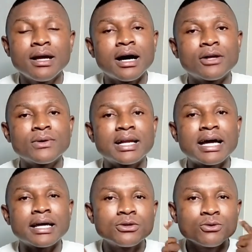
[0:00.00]
And you're
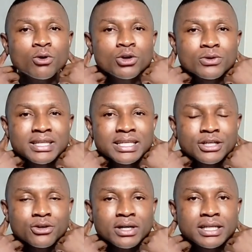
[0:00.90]
like, what do you think in
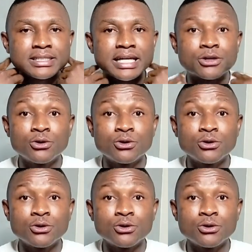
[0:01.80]
your head is like,